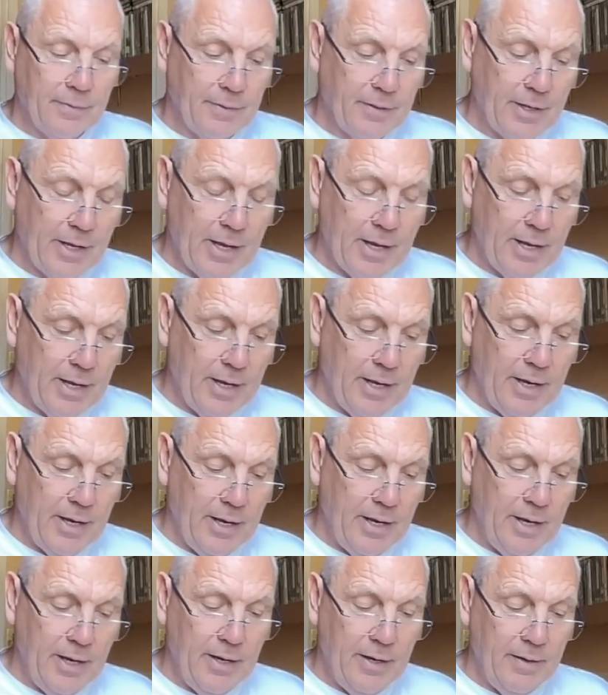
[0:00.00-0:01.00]

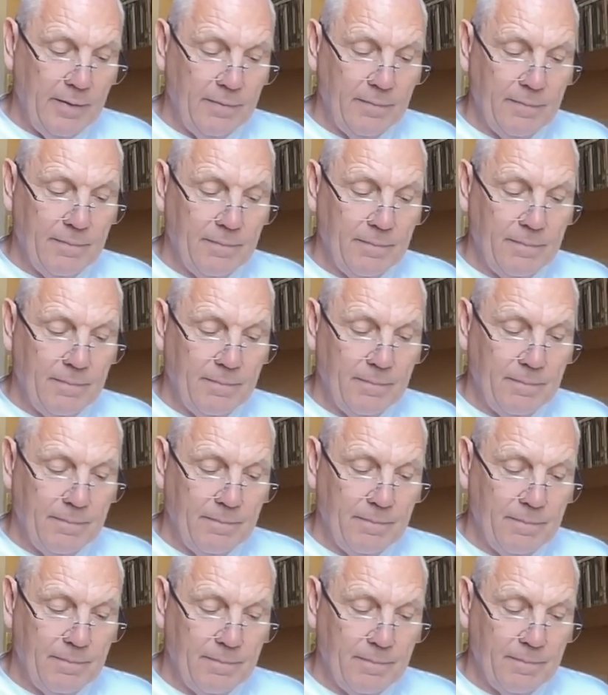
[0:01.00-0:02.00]
they
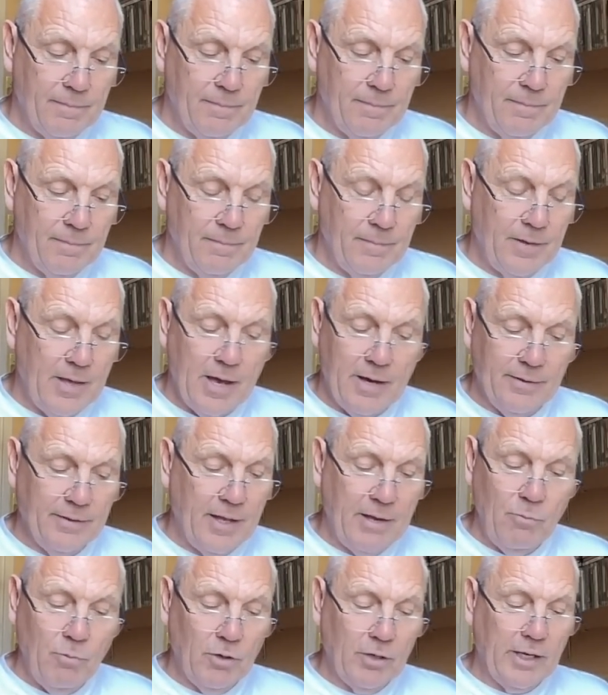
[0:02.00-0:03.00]

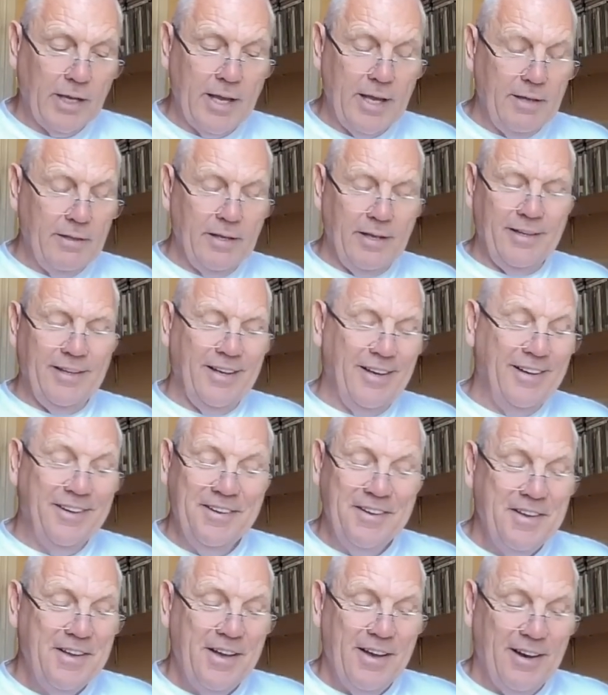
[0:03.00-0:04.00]
want to keep,
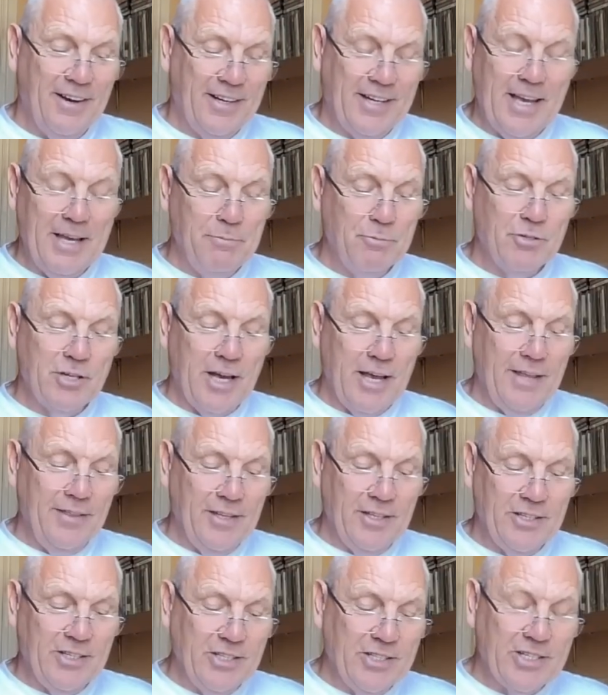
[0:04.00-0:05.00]
I keep saying
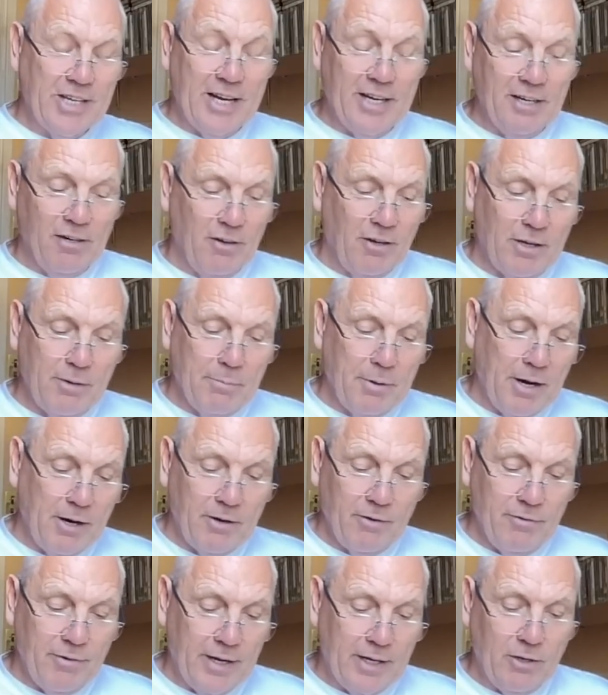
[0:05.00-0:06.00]
this, it's sounding like a
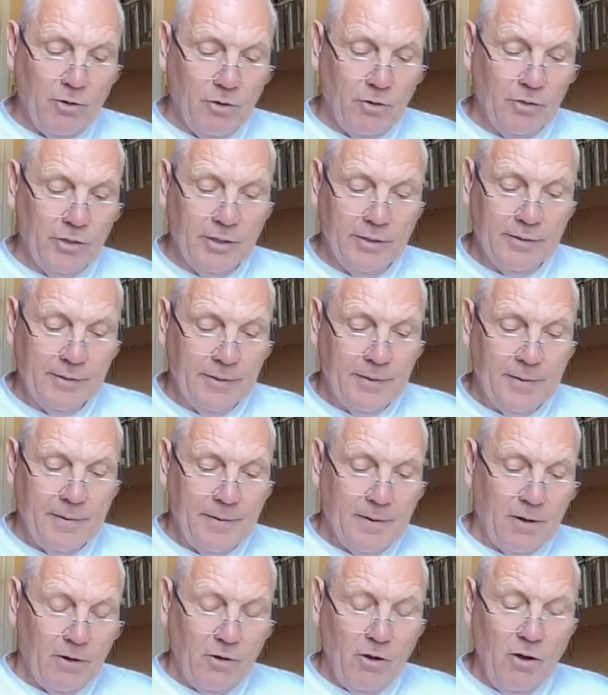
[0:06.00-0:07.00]
broken record.
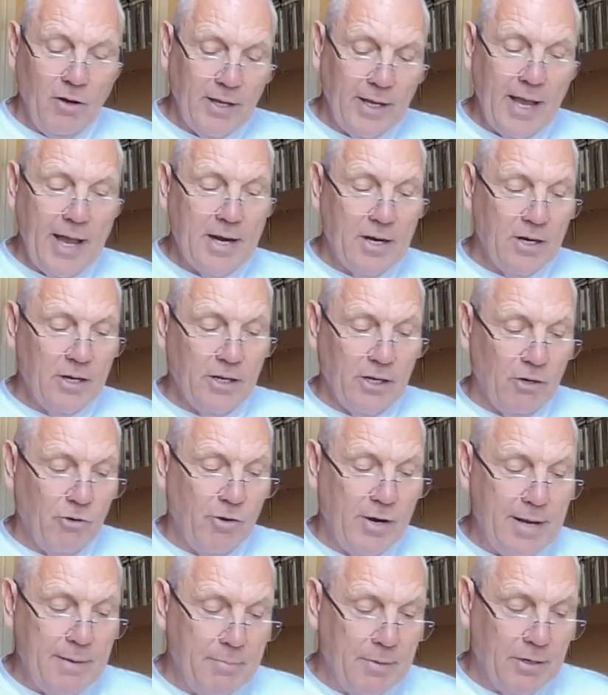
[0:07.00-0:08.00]
I'm kind of getting an
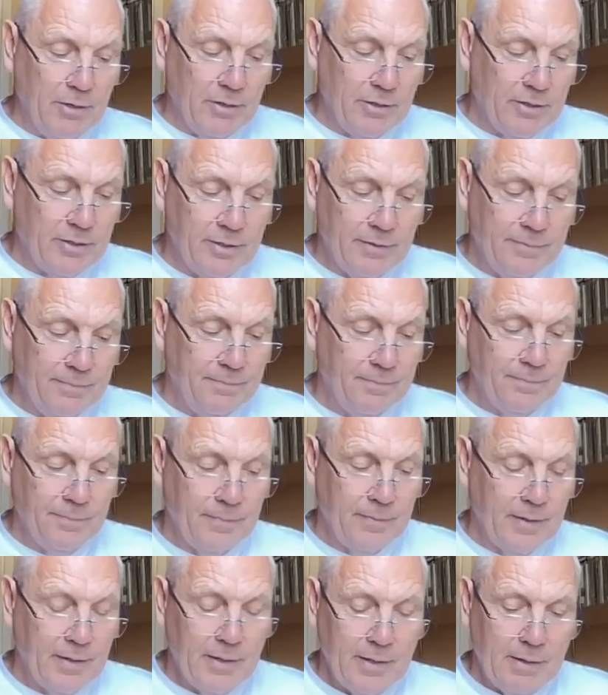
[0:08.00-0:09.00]
agreement
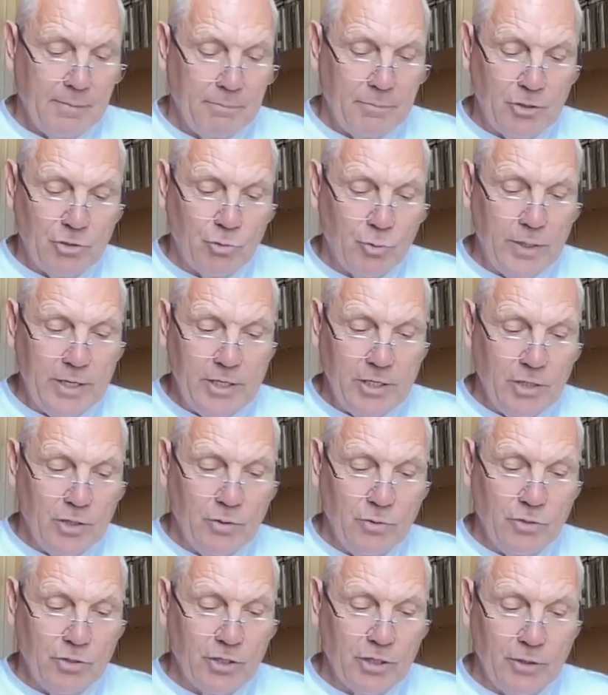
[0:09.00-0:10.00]
between
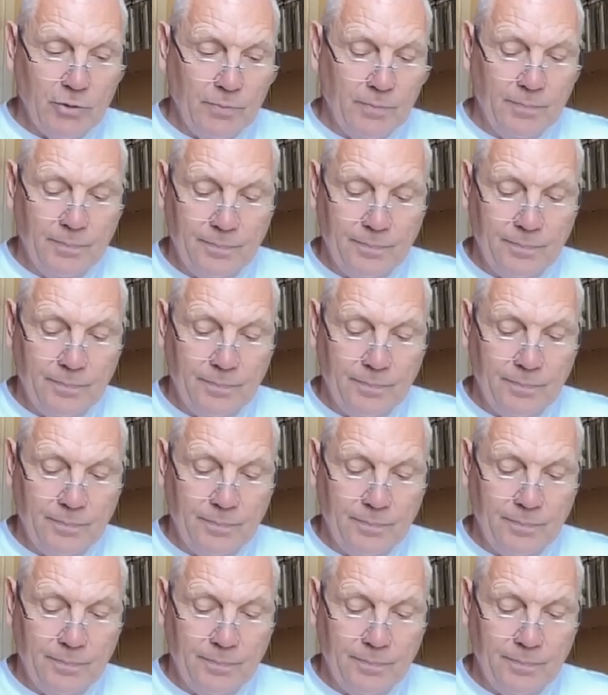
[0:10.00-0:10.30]
you two.